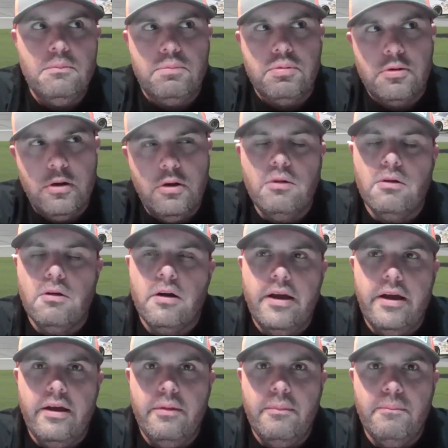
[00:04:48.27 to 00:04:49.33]

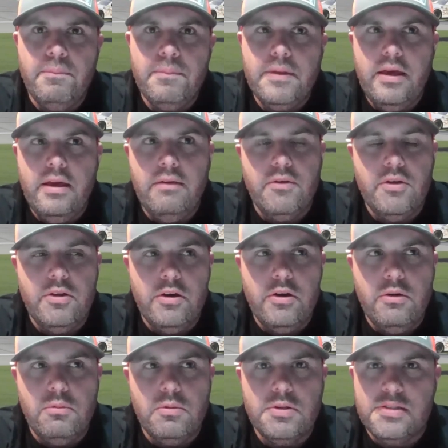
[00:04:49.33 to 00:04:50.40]
program, even
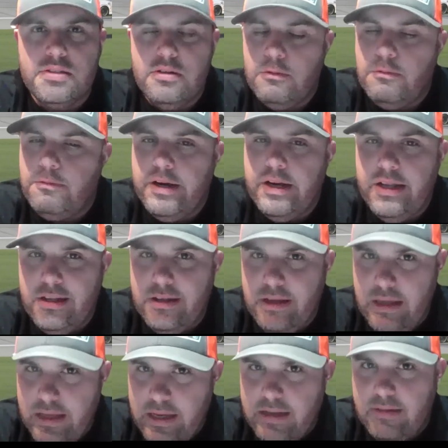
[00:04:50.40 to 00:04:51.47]
though we're still fighting to
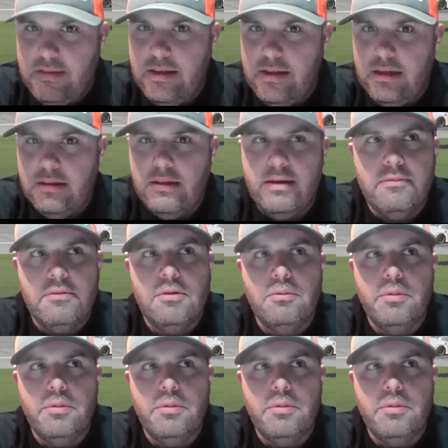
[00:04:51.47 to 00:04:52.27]
get to that level.